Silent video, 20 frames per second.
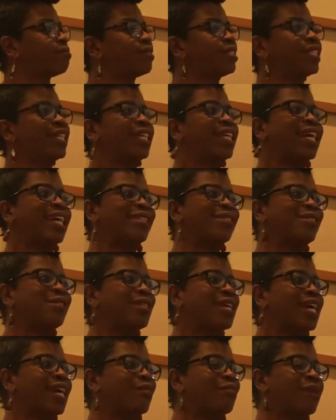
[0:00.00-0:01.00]
See, I
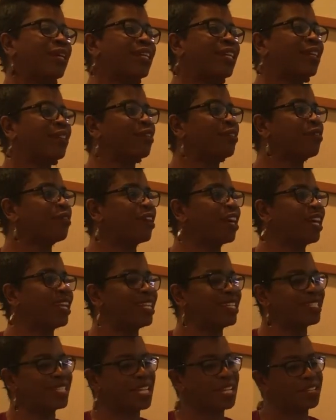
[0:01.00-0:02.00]
do that Monday through
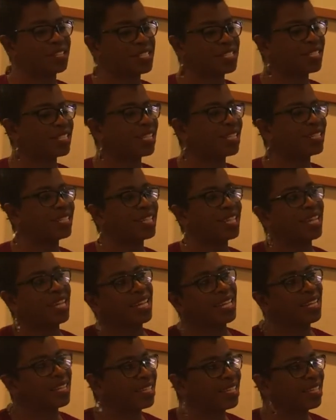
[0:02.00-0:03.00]
Friday, Saturday,
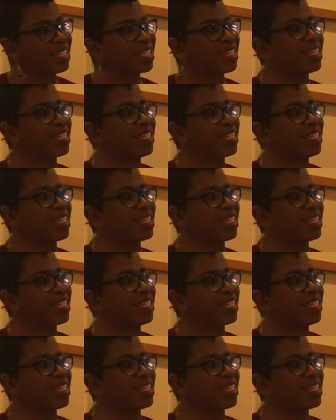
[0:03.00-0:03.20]
Sunday.